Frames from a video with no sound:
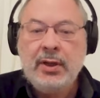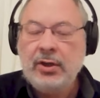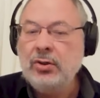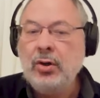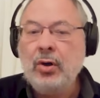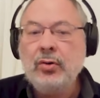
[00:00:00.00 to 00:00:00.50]

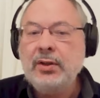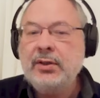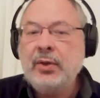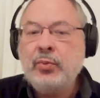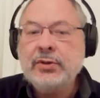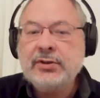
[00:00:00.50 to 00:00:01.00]

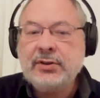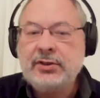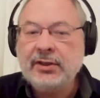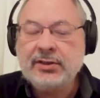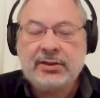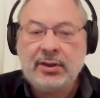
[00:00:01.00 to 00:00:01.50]
There was
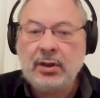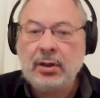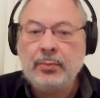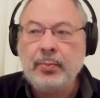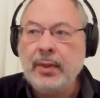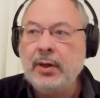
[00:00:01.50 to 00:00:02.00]
just
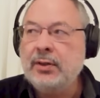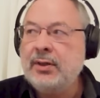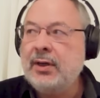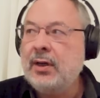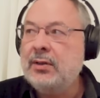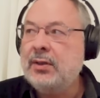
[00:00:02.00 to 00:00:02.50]

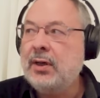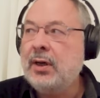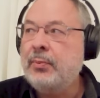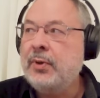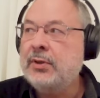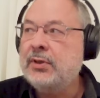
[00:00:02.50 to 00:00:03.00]

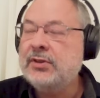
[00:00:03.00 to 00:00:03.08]
the